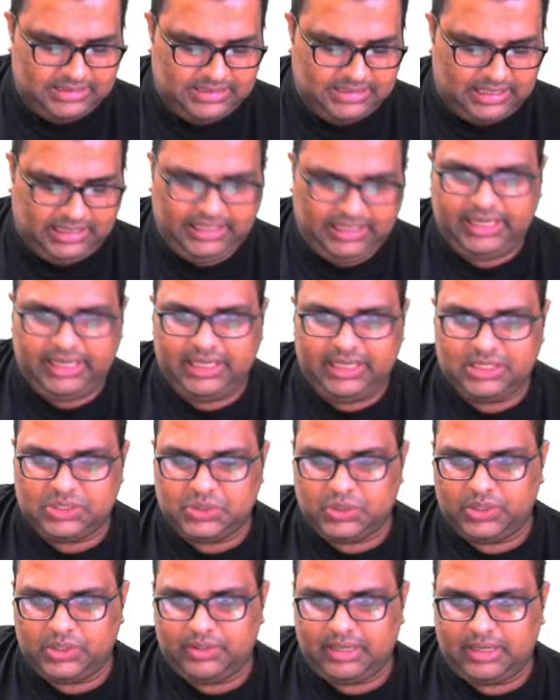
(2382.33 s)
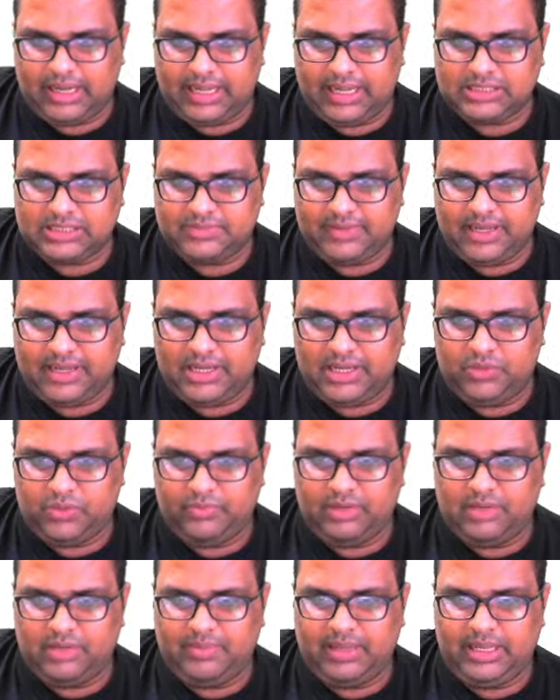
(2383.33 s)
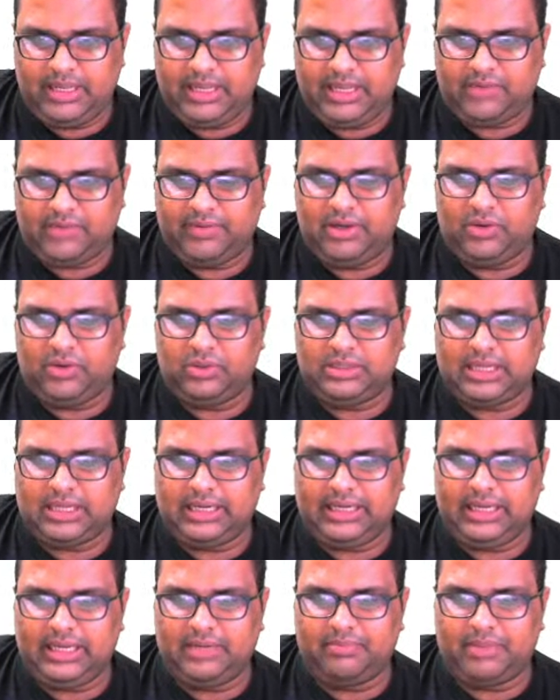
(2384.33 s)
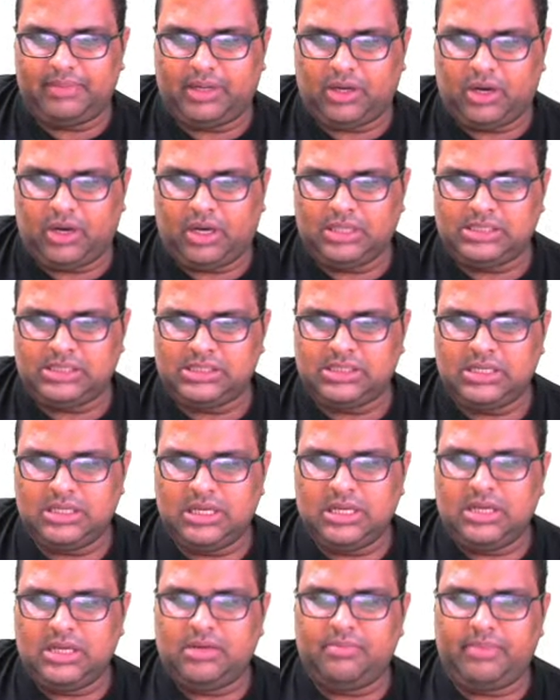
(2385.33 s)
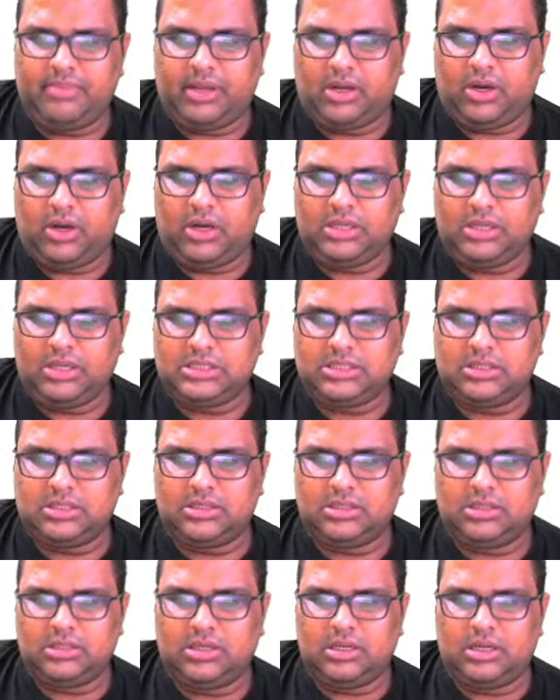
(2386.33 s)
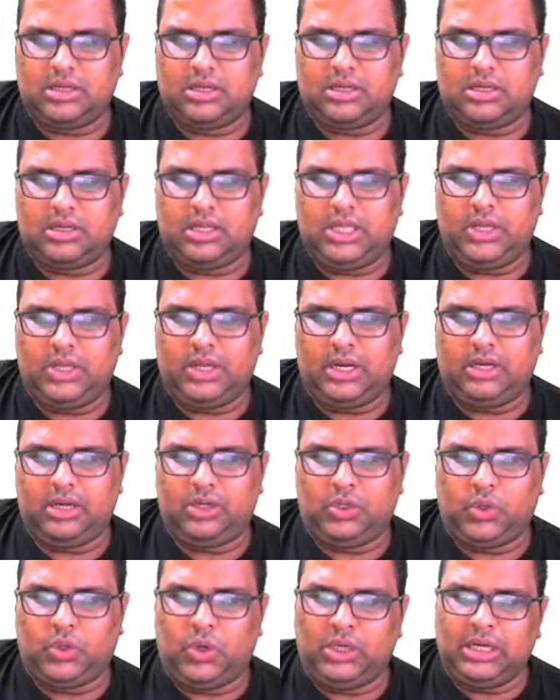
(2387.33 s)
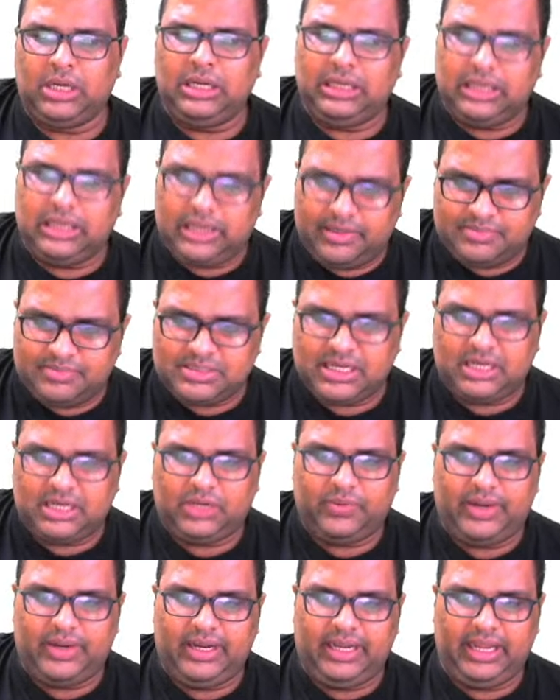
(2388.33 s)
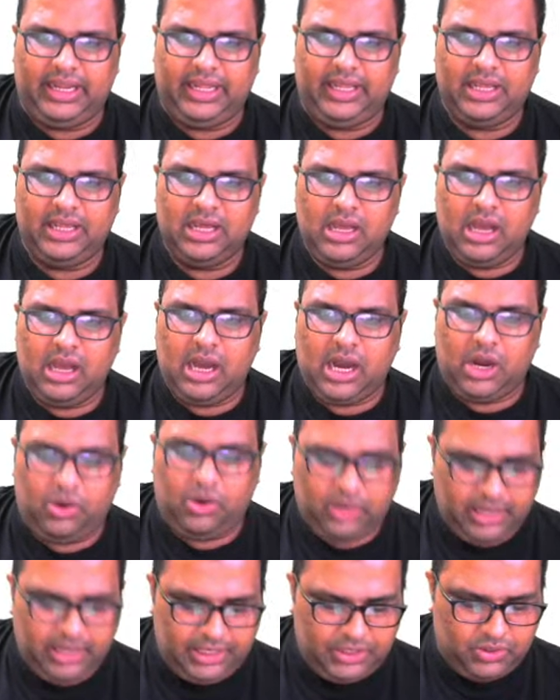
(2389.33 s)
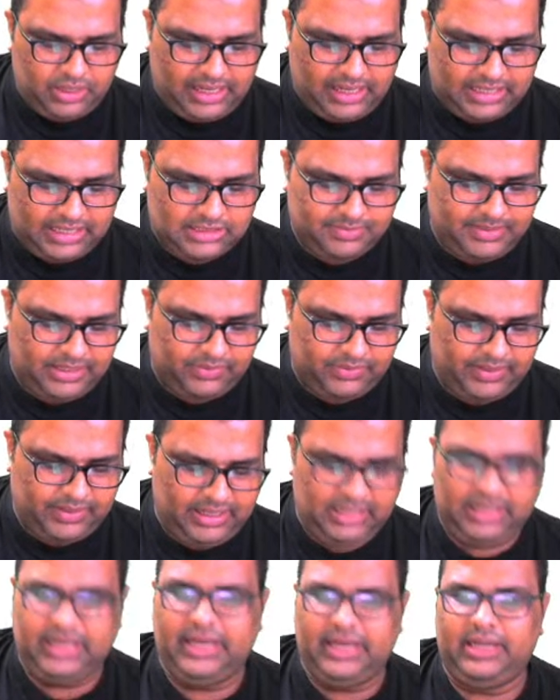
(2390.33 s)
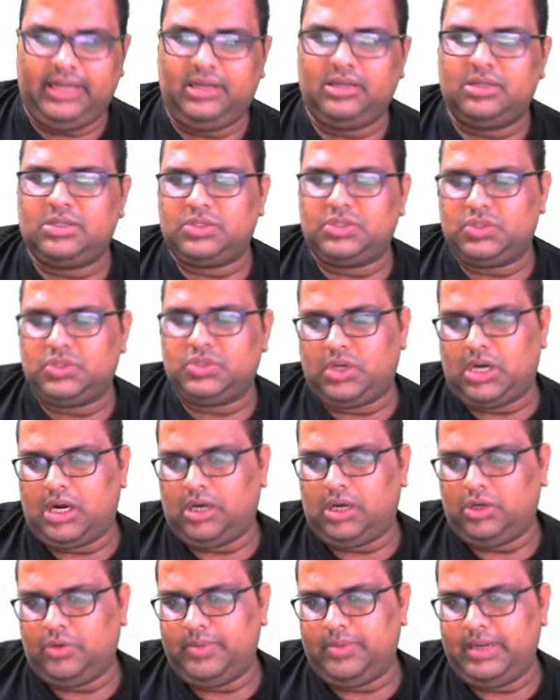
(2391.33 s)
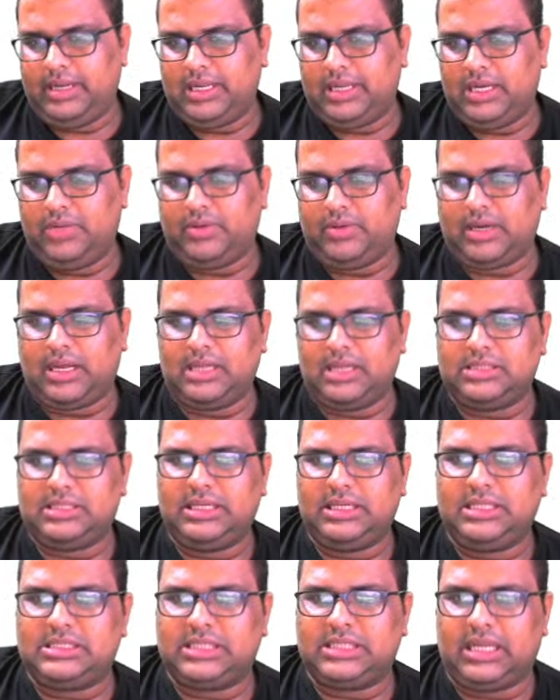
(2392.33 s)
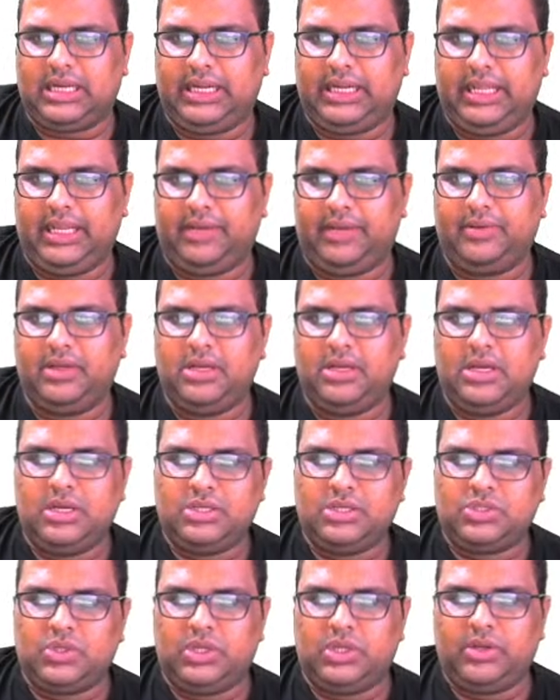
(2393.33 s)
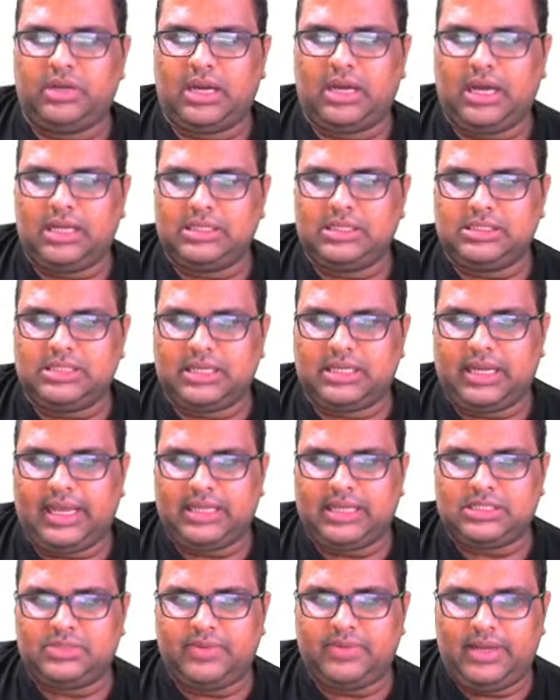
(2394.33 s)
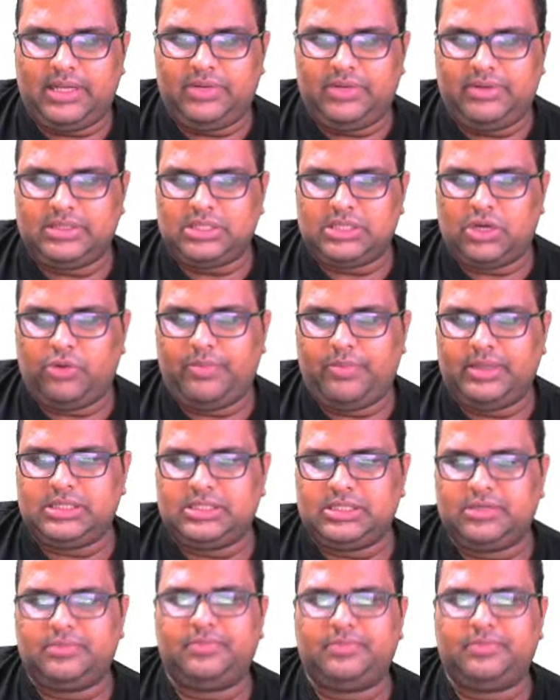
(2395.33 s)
13. So your x value will be equal to 13 because your total terms are 20. How can your x be 28? So automatically your answer is 13. So your answer x value is how much?